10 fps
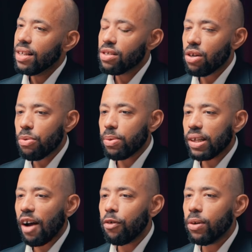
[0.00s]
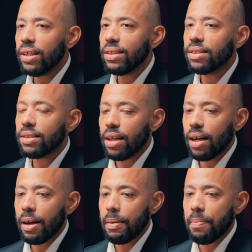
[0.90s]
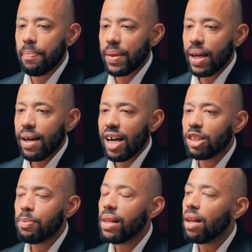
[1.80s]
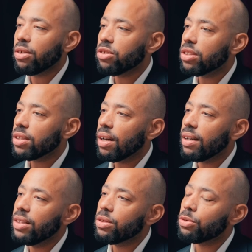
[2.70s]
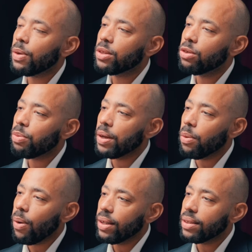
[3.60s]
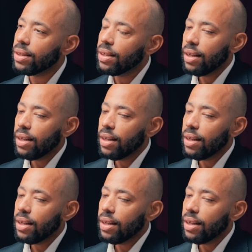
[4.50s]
So Carrefour Links has been launched in 2021,